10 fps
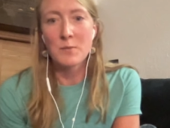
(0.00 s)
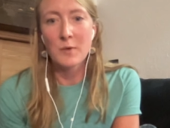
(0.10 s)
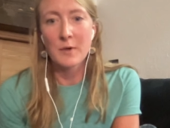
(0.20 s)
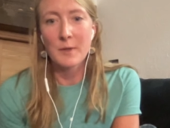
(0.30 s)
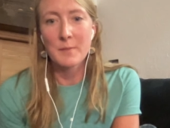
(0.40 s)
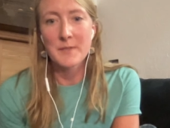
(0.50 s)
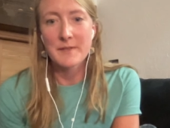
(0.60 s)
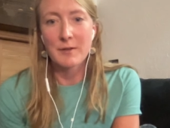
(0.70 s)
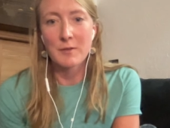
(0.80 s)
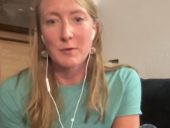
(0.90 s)
more
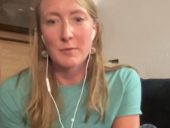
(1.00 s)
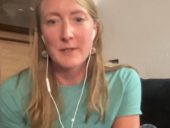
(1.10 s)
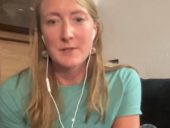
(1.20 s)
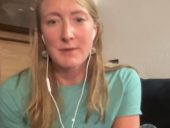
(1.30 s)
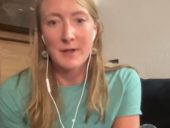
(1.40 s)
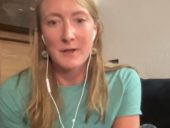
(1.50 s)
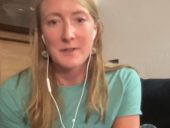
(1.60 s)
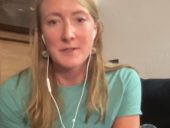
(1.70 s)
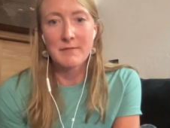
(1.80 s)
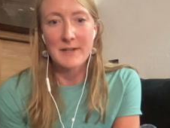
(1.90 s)
Pacific Northwest
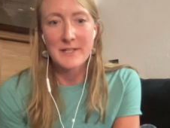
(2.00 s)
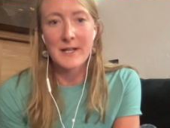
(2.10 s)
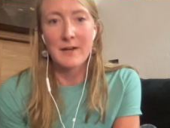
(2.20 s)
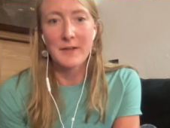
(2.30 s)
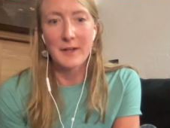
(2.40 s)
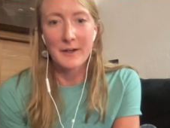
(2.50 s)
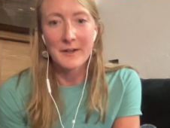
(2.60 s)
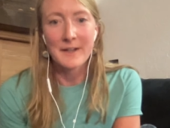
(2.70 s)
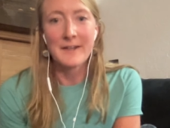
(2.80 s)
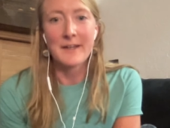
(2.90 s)
runners racing out here.
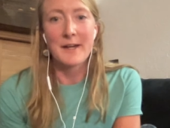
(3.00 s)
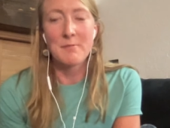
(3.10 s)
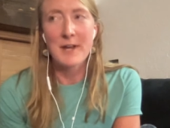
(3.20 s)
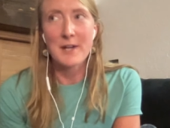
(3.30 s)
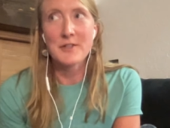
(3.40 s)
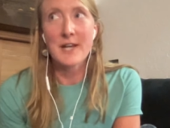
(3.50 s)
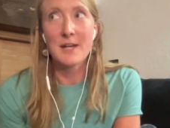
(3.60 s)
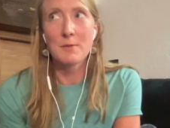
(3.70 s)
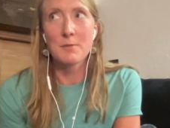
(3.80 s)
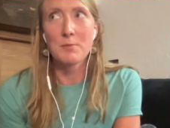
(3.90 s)
And we actually
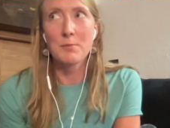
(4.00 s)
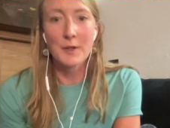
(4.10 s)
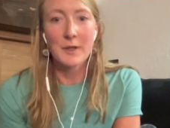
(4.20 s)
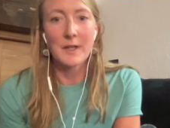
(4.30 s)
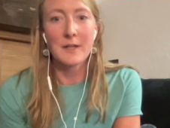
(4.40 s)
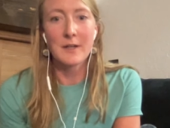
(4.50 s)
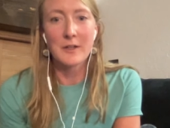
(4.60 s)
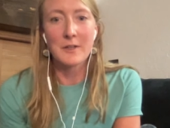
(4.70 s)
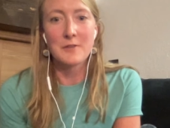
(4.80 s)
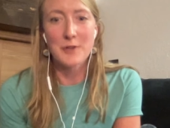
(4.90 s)
had a really
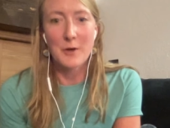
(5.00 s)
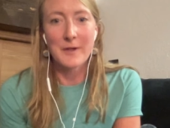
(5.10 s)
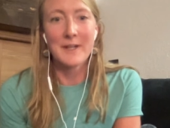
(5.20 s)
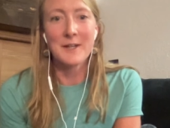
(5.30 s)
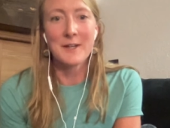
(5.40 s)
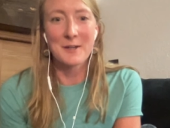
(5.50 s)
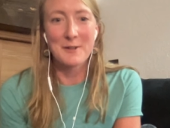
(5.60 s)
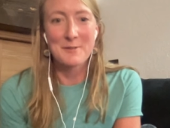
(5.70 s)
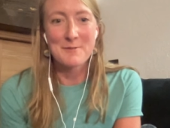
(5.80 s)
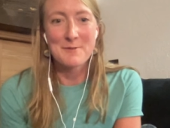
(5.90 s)
good showing
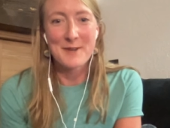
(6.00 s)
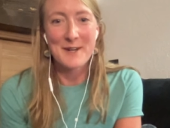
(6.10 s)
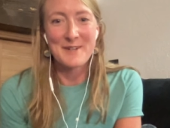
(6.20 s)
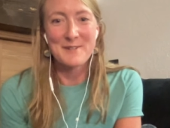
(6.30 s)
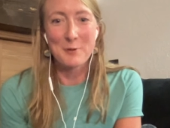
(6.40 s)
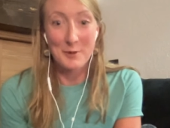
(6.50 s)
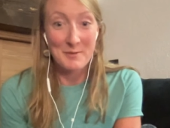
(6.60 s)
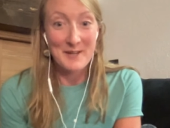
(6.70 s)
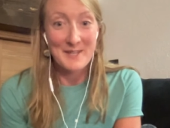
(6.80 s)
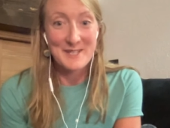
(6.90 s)
of
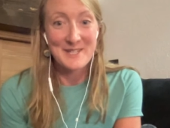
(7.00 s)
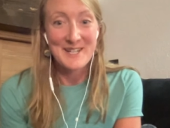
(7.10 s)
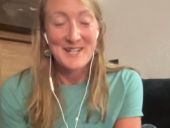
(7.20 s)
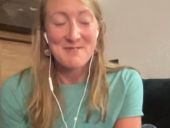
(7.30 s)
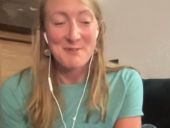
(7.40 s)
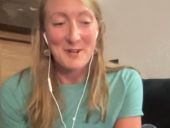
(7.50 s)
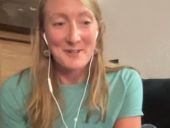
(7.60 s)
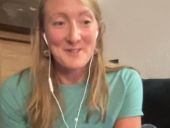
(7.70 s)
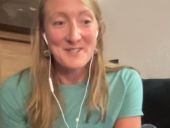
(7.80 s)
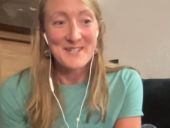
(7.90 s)
Northwest
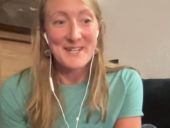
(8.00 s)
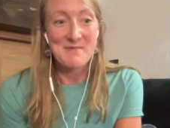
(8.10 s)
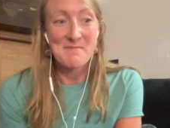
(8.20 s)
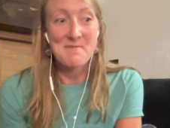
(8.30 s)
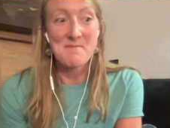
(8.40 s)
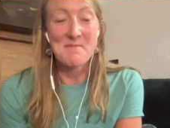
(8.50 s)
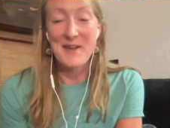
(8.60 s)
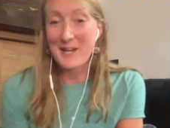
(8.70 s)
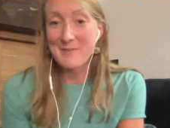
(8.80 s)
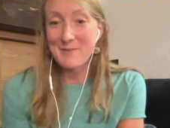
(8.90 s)
runners,
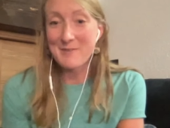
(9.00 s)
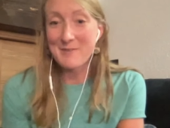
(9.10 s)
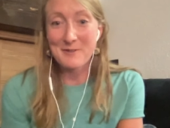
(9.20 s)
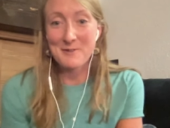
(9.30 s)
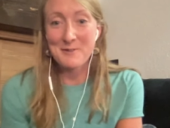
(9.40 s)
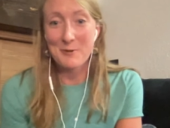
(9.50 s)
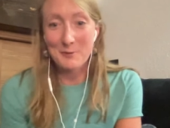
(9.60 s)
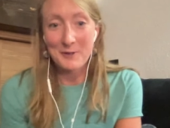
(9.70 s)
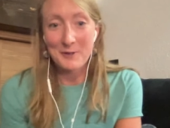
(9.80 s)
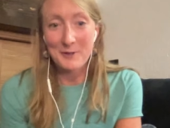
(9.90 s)
many of who
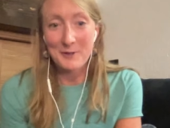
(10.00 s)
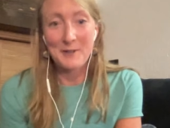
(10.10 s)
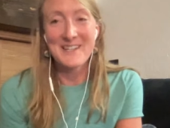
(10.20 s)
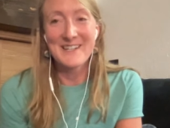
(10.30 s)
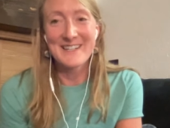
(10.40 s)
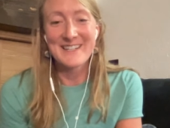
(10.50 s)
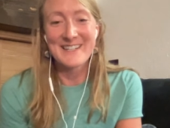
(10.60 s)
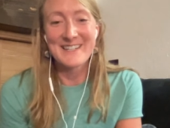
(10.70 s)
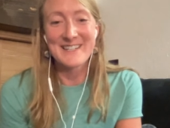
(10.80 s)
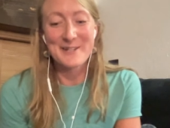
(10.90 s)
totally crushed it. And
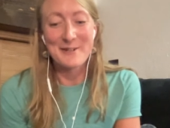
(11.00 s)
so